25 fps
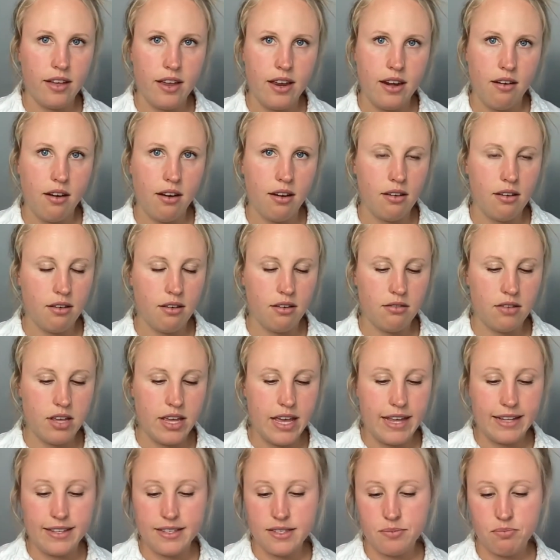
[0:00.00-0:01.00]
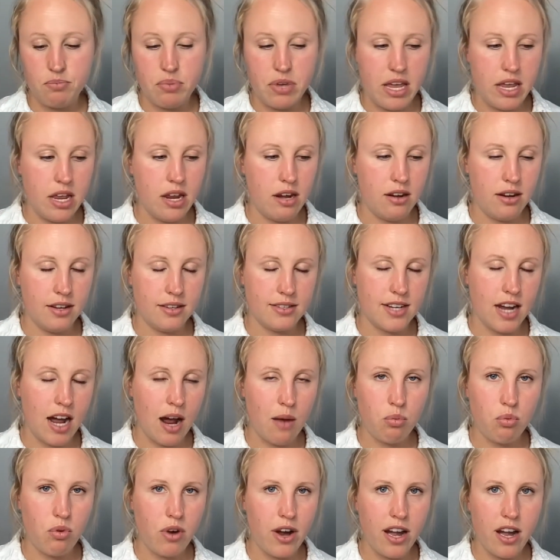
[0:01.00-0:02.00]
And it's been
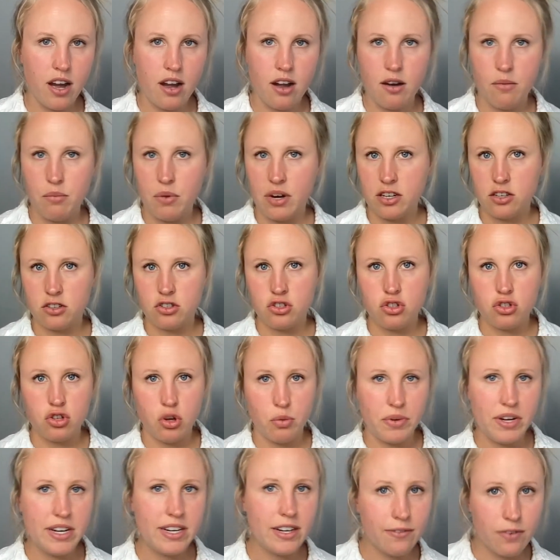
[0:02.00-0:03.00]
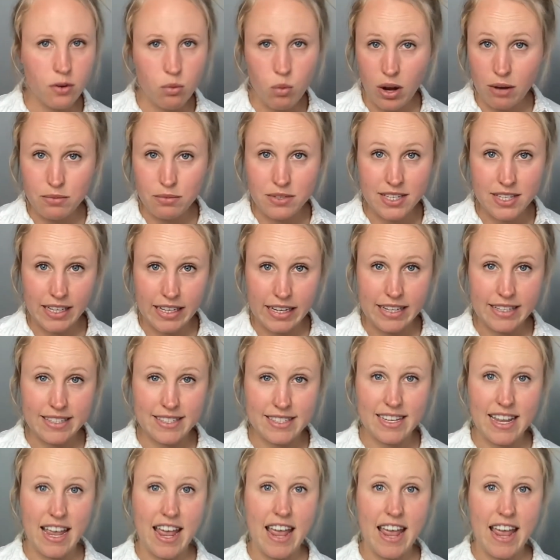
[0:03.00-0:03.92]
top rated amongst so many different websites.